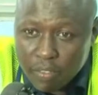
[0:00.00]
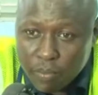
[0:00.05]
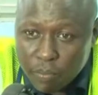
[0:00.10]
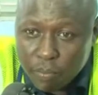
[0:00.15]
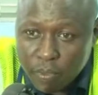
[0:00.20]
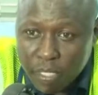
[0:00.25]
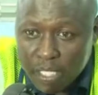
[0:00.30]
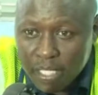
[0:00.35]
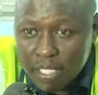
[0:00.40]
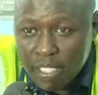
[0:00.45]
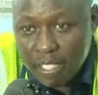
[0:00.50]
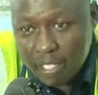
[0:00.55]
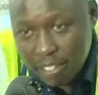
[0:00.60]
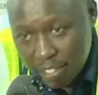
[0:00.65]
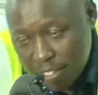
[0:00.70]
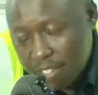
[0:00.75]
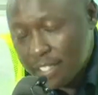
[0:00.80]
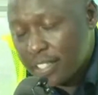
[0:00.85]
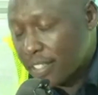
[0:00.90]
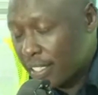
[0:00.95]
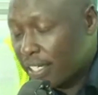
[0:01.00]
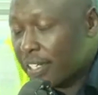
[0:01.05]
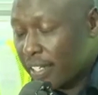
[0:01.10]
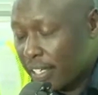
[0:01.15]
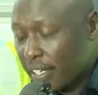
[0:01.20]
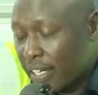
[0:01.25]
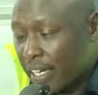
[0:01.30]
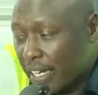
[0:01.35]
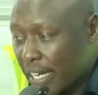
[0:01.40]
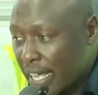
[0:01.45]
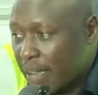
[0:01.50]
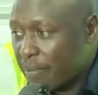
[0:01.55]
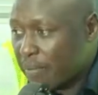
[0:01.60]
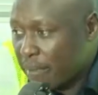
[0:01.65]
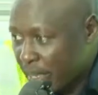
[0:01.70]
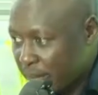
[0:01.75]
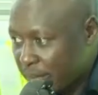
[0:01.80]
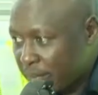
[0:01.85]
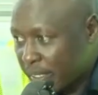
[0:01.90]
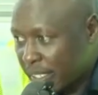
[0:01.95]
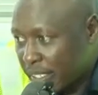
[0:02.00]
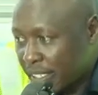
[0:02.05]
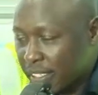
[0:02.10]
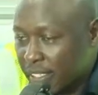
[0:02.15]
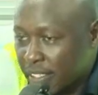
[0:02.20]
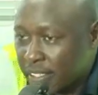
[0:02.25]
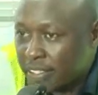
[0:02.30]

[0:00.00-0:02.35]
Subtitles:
we think, and I'm happy that